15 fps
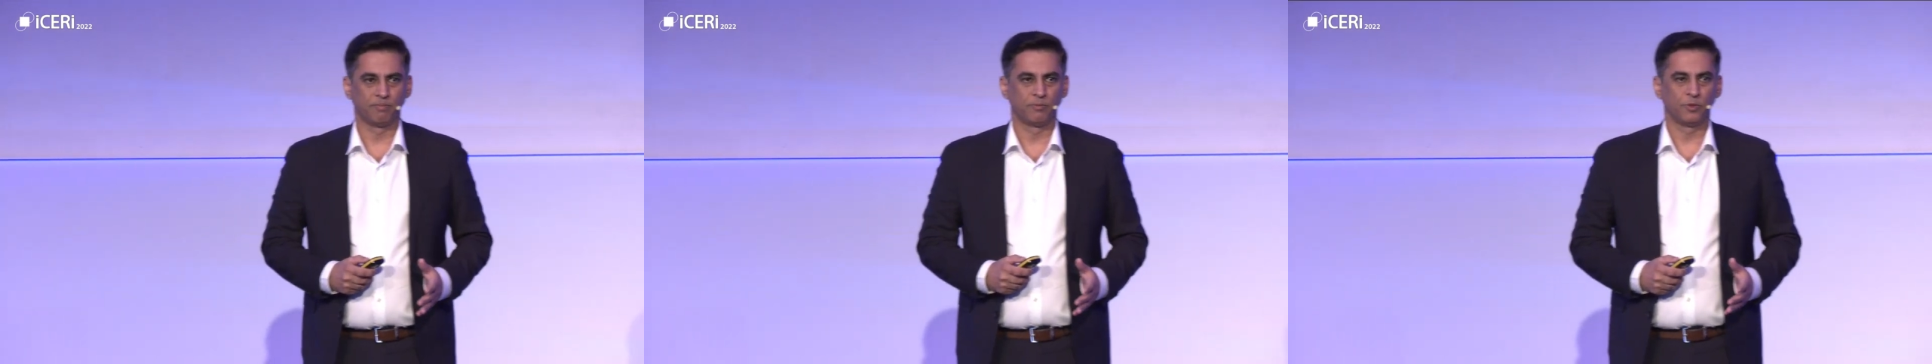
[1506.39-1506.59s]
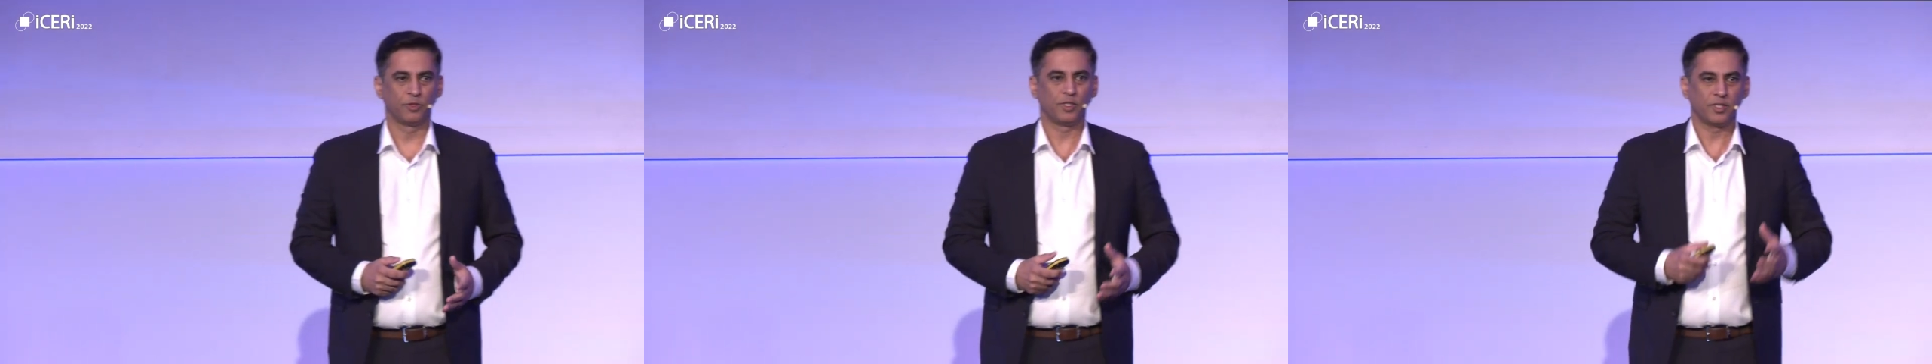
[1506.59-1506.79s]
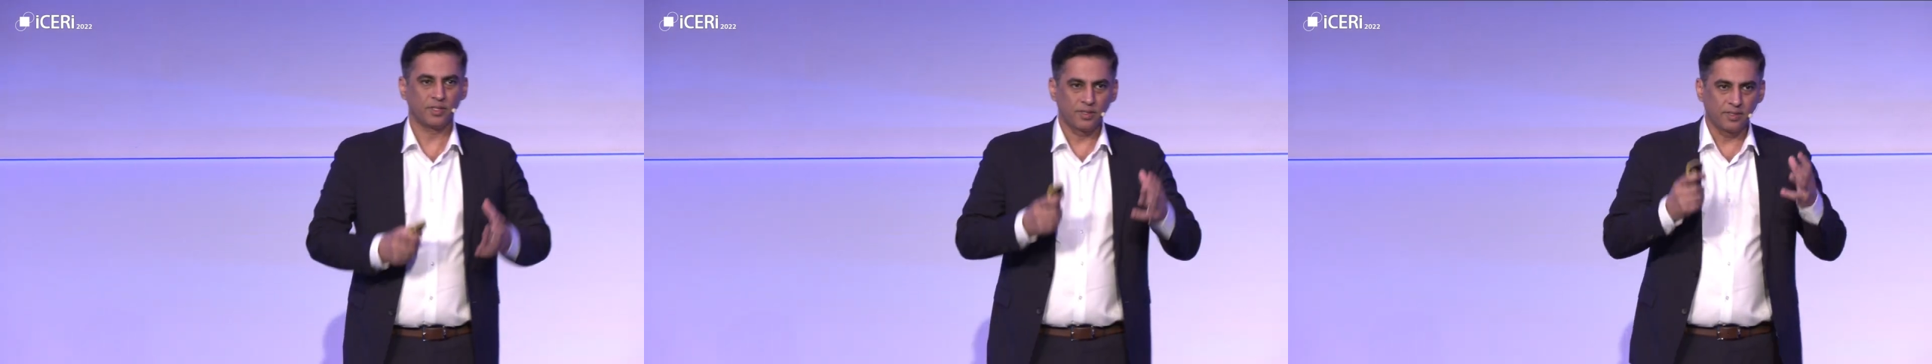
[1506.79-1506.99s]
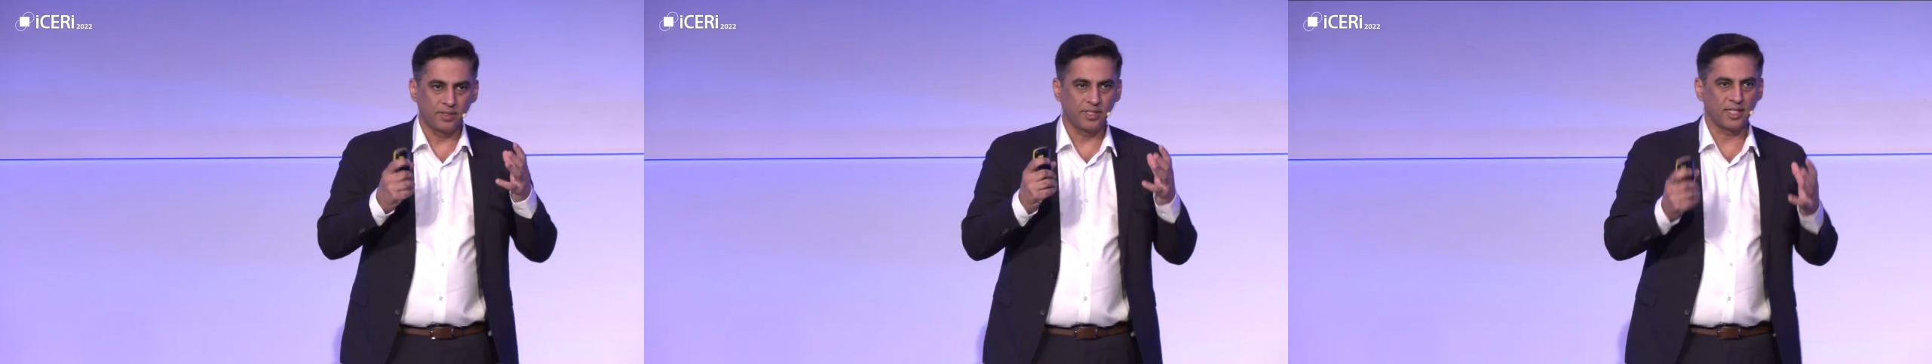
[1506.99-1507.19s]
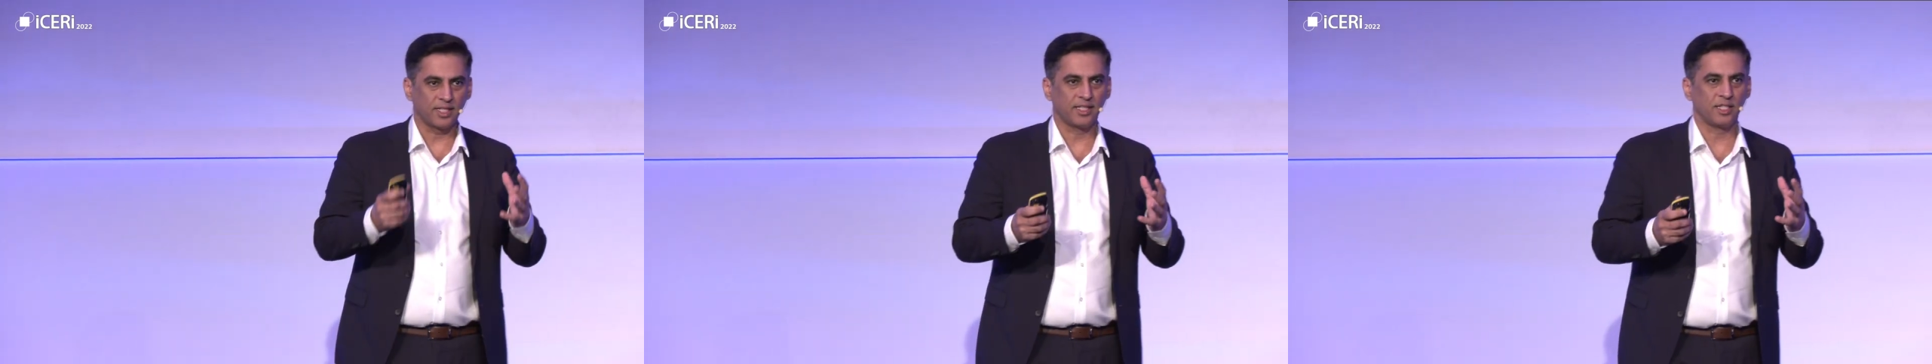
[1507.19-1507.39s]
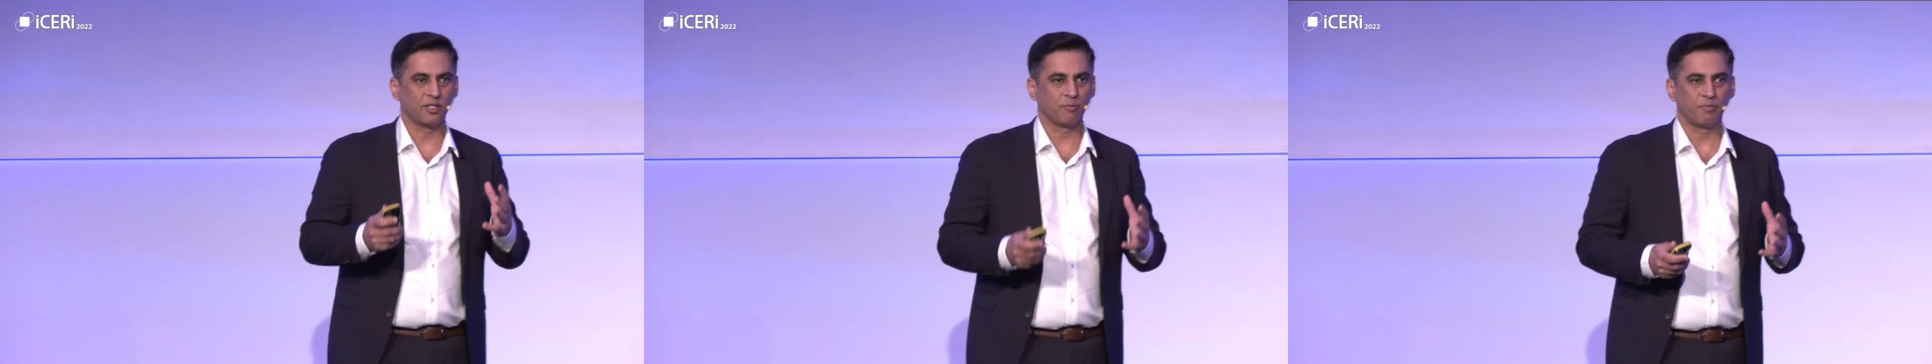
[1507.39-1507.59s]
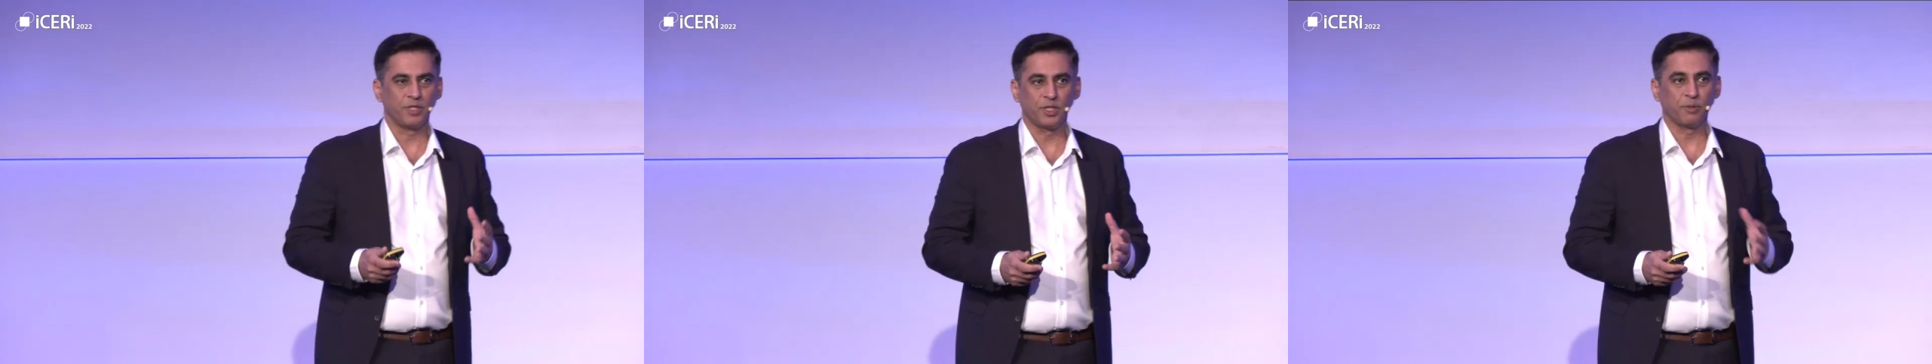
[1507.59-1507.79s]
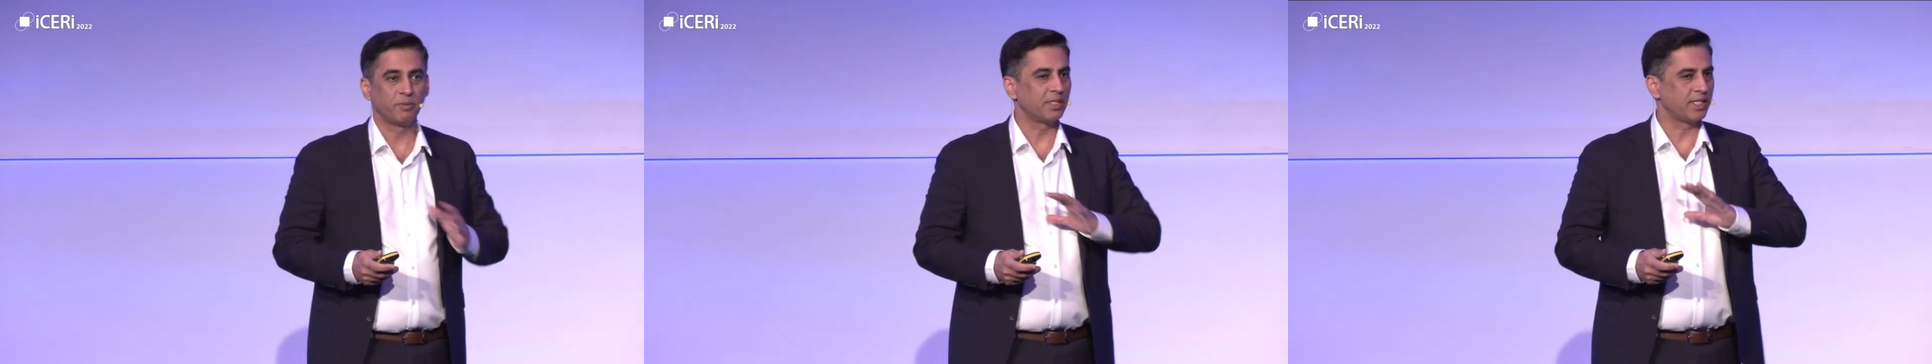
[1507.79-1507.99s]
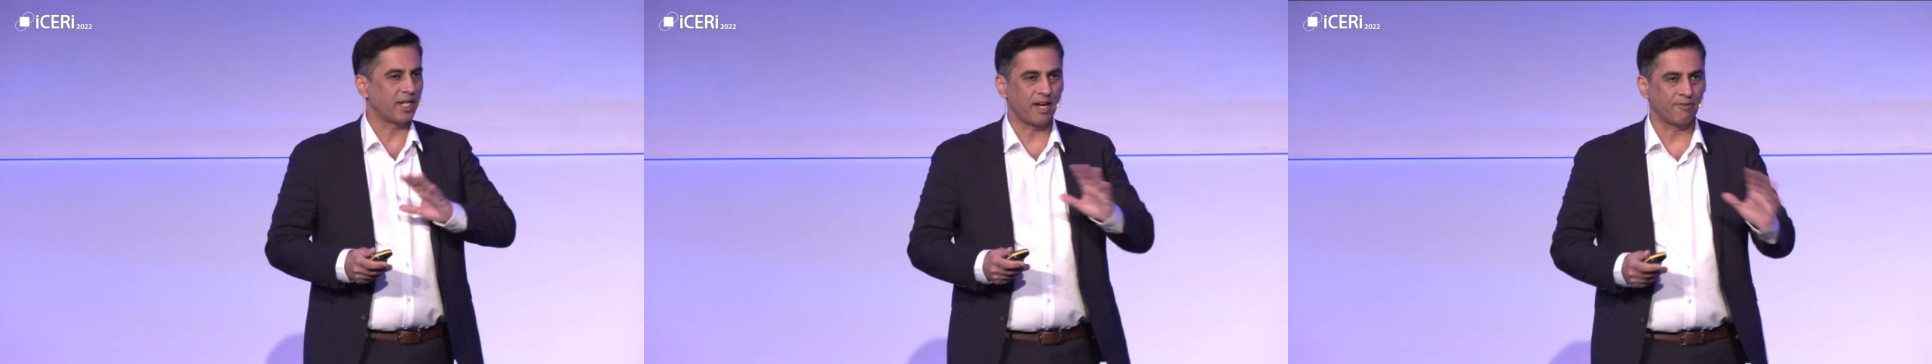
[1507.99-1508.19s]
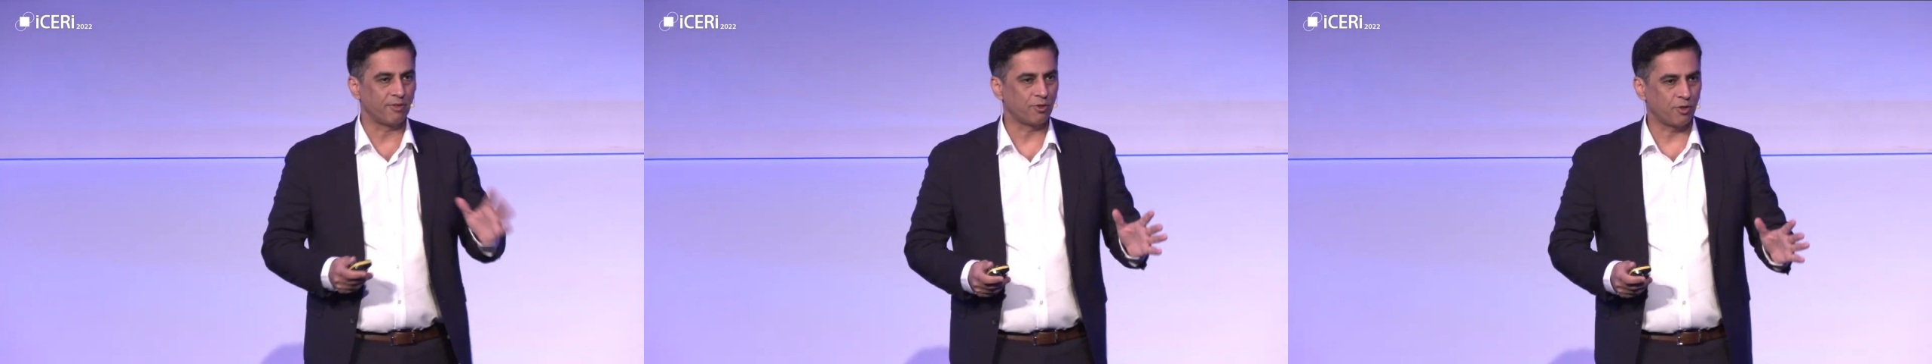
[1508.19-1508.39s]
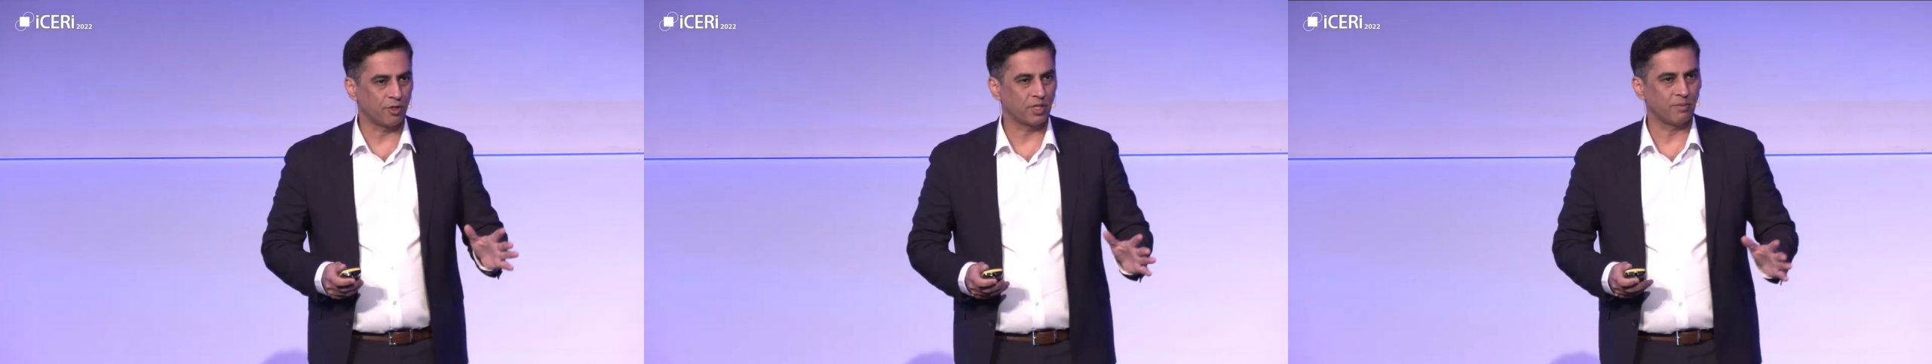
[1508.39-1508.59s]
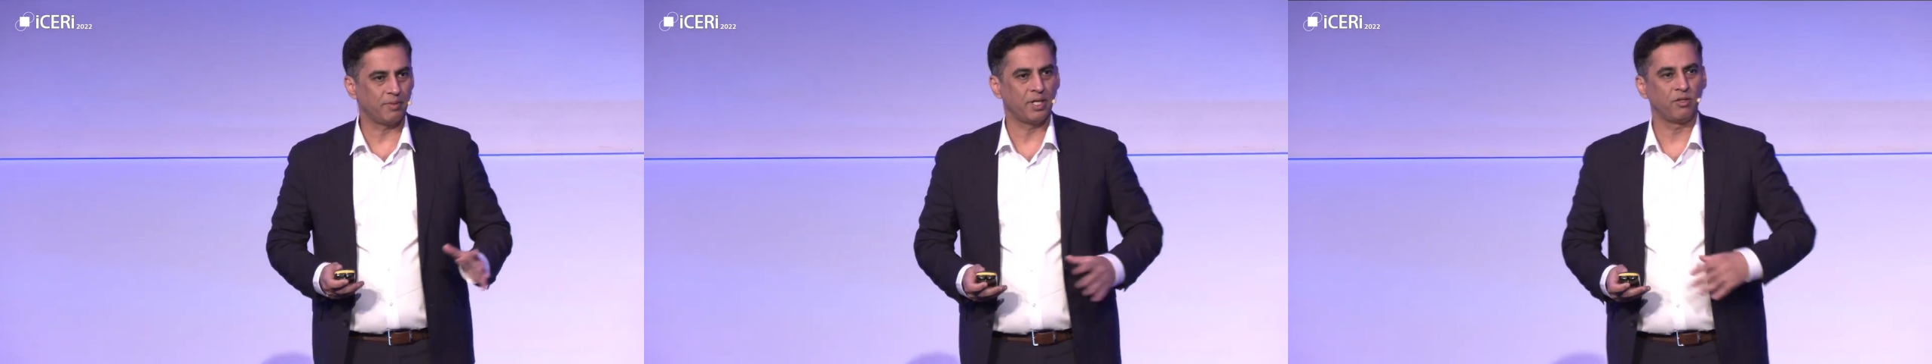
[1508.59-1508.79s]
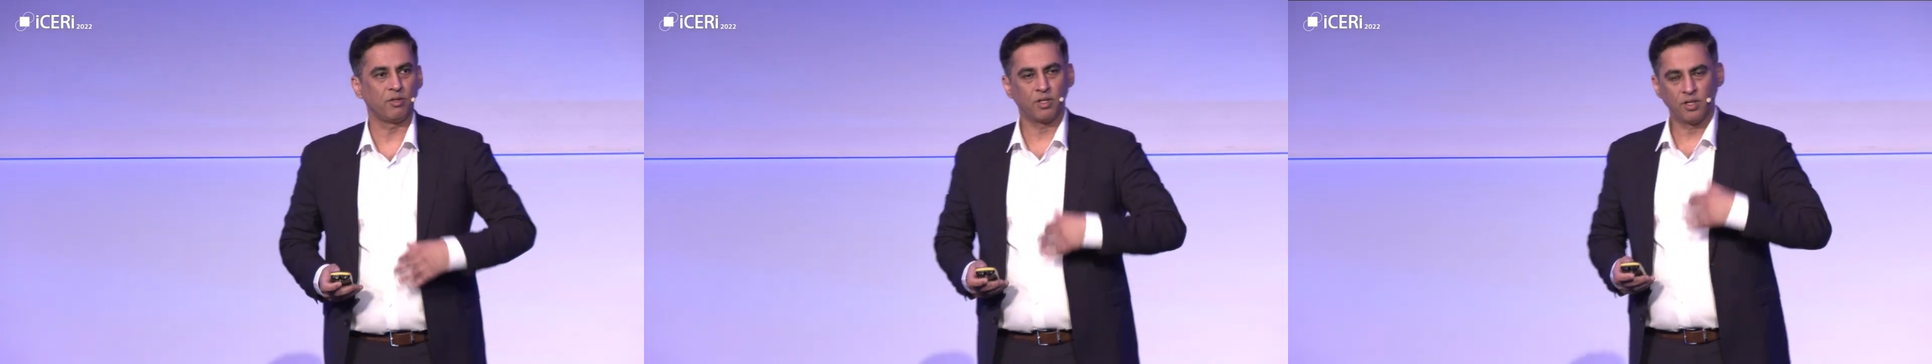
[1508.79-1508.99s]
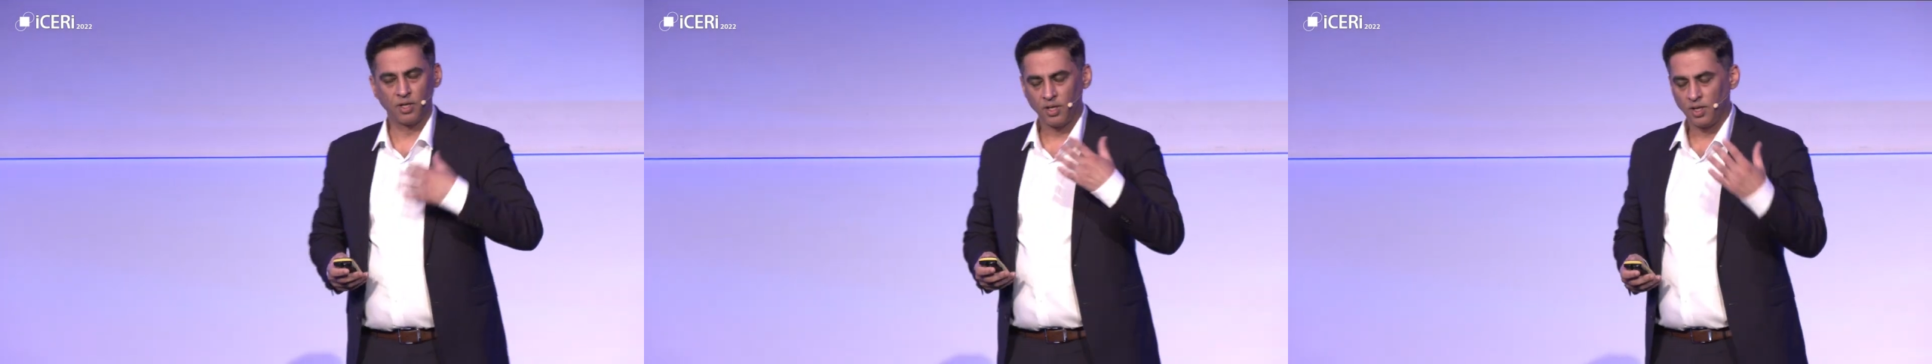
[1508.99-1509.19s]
So these are sets of principles that I haven't talked about,